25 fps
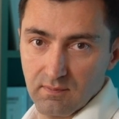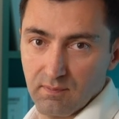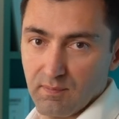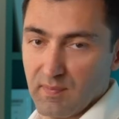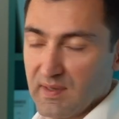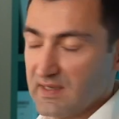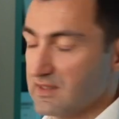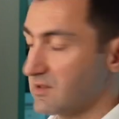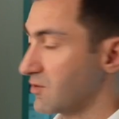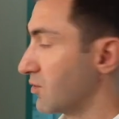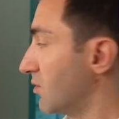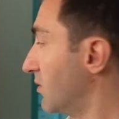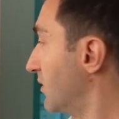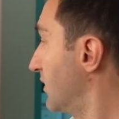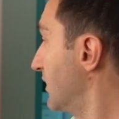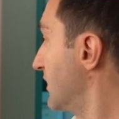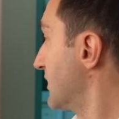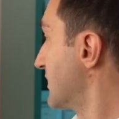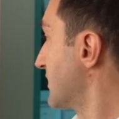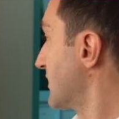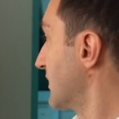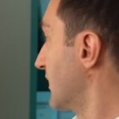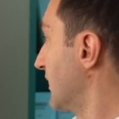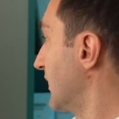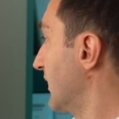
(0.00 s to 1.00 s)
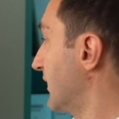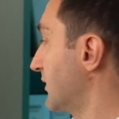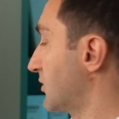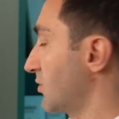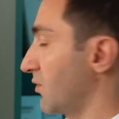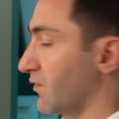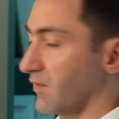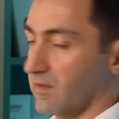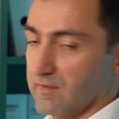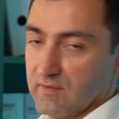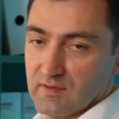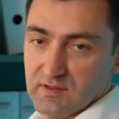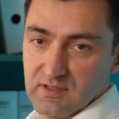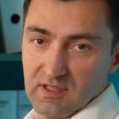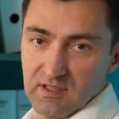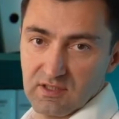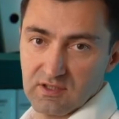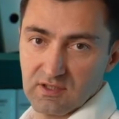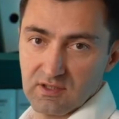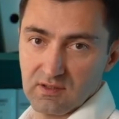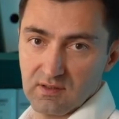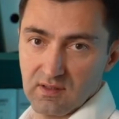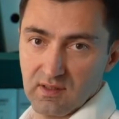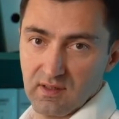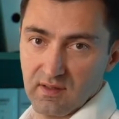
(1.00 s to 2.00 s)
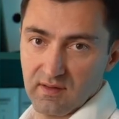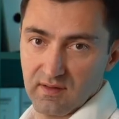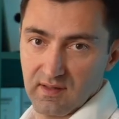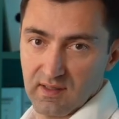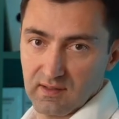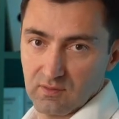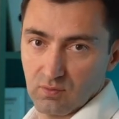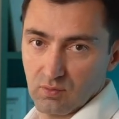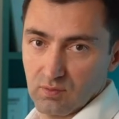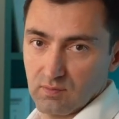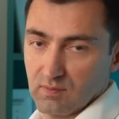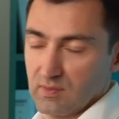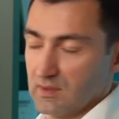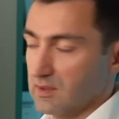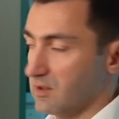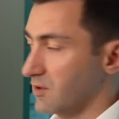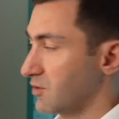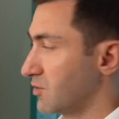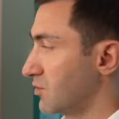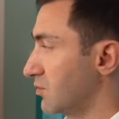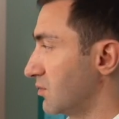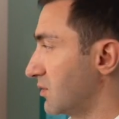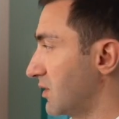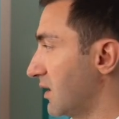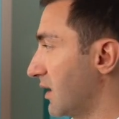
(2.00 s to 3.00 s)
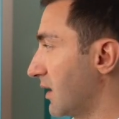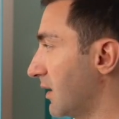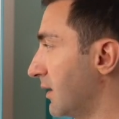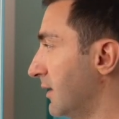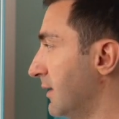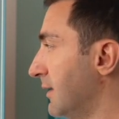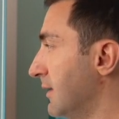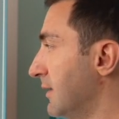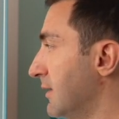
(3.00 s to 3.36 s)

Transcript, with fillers: based on this letter of invitation that would be issued yeah